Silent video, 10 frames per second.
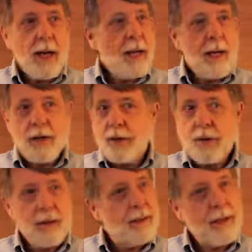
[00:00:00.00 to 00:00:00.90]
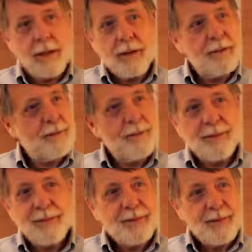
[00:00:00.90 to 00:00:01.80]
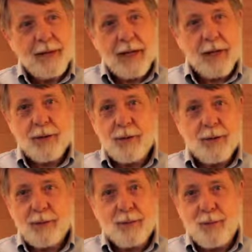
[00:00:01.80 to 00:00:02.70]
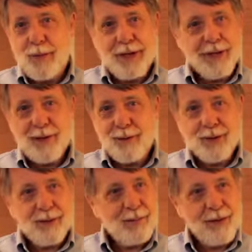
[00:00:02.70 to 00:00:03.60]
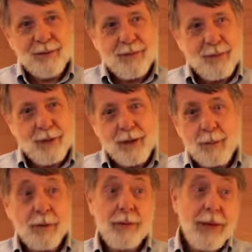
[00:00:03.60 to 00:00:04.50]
and I just couldn't take it. And it threw me into a spin for a couple of